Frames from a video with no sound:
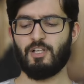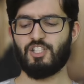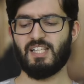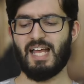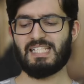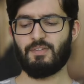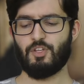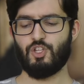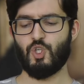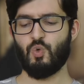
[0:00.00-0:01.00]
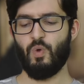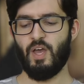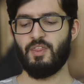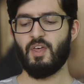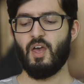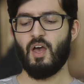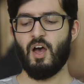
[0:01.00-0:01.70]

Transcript: much as it has something to do with